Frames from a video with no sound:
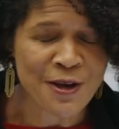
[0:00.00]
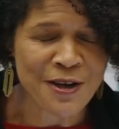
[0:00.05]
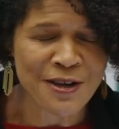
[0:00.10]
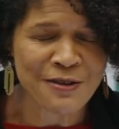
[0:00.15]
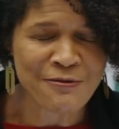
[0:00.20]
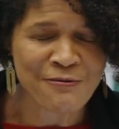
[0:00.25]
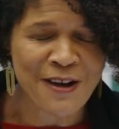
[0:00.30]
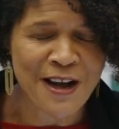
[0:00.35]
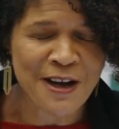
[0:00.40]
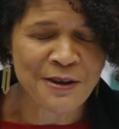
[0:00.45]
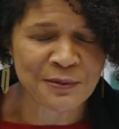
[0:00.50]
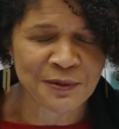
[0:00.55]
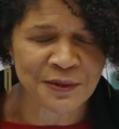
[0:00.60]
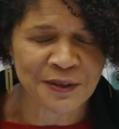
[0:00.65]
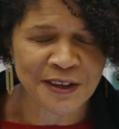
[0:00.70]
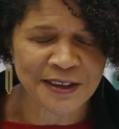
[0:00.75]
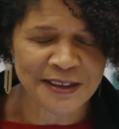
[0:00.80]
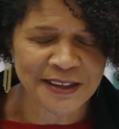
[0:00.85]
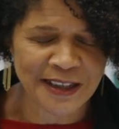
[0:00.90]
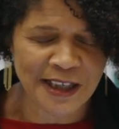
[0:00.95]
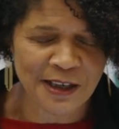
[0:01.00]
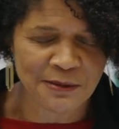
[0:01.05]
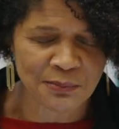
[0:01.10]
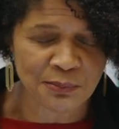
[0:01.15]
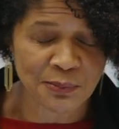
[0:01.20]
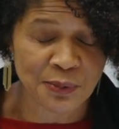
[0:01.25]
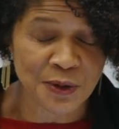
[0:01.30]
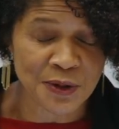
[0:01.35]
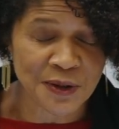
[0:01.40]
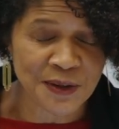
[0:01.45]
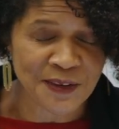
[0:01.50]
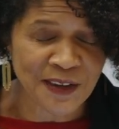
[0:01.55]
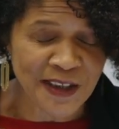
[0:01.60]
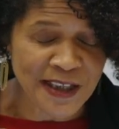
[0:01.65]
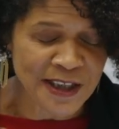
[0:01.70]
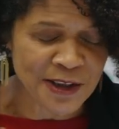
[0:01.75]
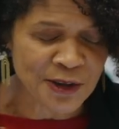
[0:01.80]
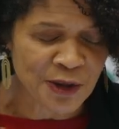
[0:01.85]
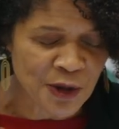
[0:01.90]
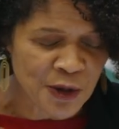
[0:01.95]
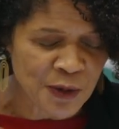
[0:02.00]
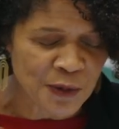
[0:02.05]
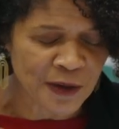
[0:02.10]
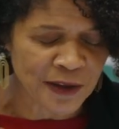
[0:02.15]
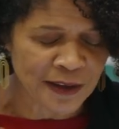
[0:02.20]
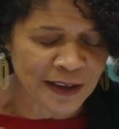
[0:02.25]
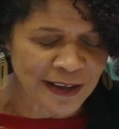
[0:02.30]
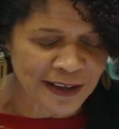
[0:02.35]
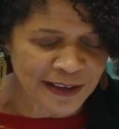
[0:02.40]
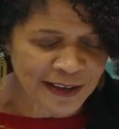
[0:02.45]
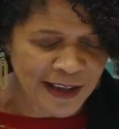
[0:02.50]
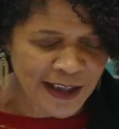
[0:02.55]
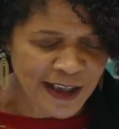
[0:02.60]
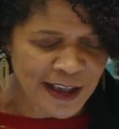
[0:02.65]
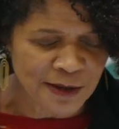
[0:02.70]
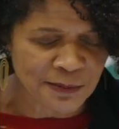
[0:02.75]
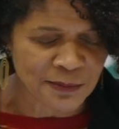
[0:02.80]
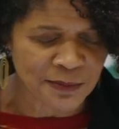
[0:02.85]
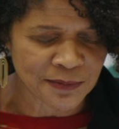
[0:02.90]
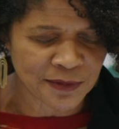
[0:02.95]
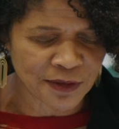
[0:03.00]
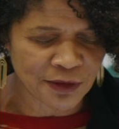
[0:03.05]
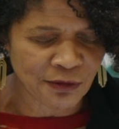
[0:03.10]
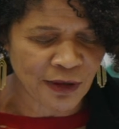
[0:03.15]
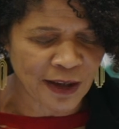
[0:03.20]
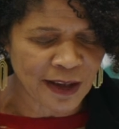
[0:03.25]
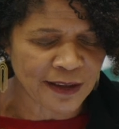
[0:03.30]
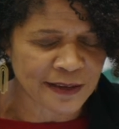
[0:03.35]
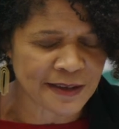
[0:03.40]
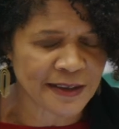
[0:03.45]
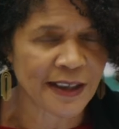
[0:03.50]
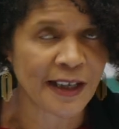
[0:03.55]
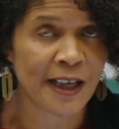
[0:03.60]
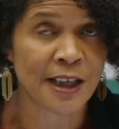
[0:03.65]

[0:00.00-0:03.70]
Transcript: around this campus, they know and can name great